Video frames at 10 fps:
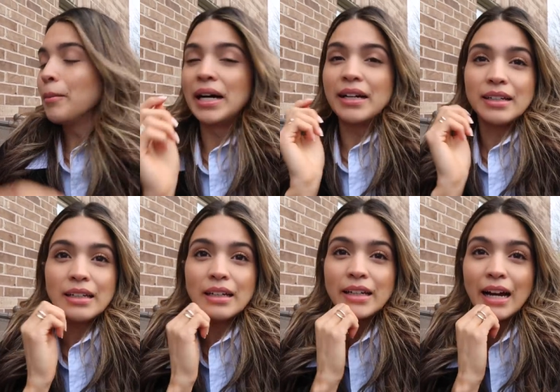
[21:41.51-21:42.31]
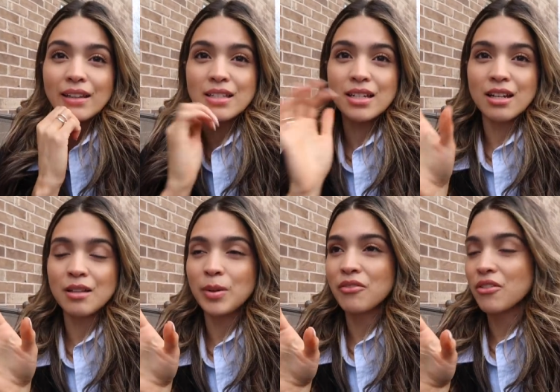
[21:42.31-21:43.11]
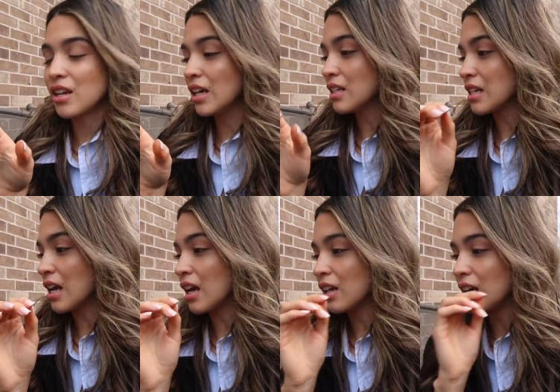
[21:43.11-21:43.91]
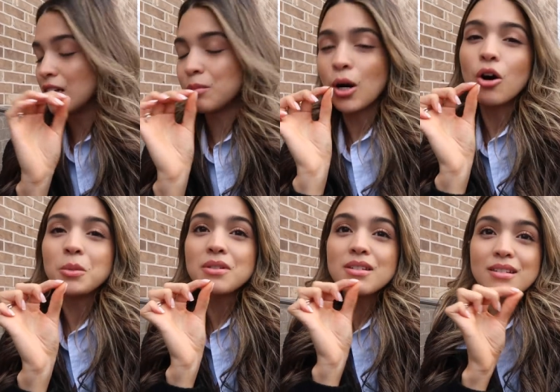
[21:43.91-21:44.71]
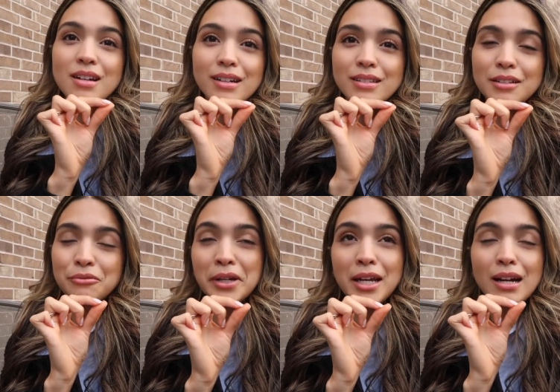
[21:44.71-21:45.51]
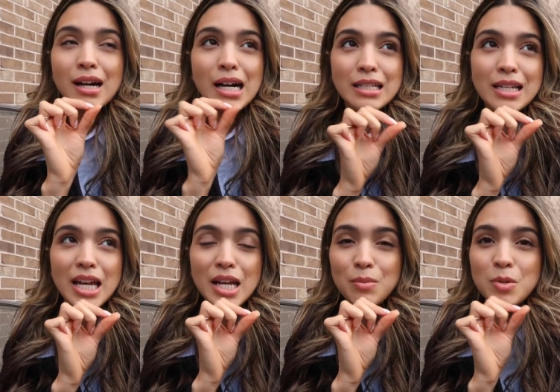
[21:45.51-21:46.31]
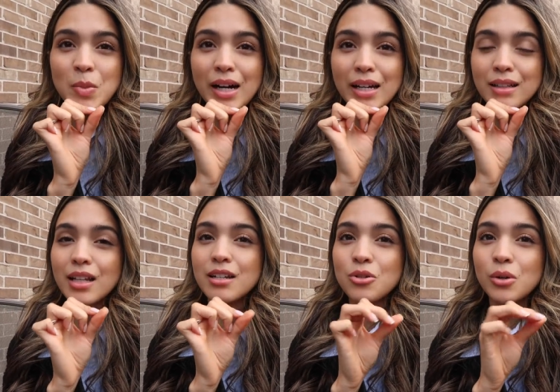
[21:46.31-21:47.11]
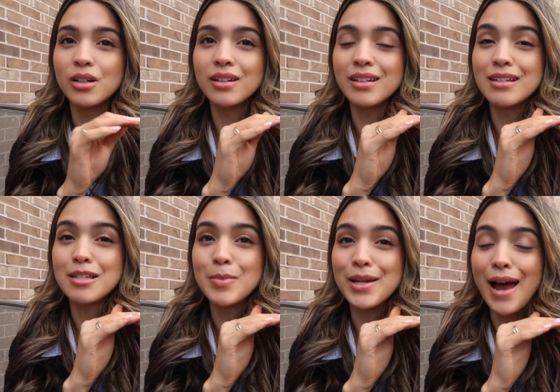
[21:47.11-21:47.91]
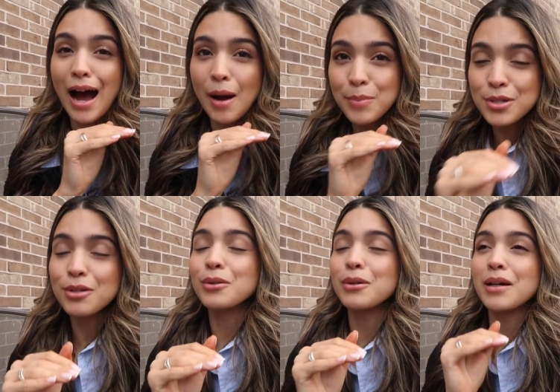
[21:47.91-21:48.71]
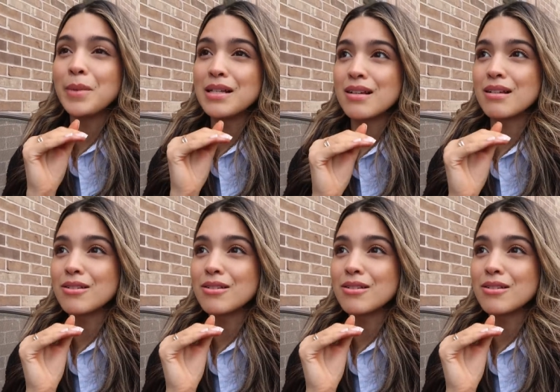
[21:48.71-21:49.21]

But yeah, that's kind of the plan for the night. And I am almost done reading Untamed by Glennon Doyle and it's been absolutely amazing.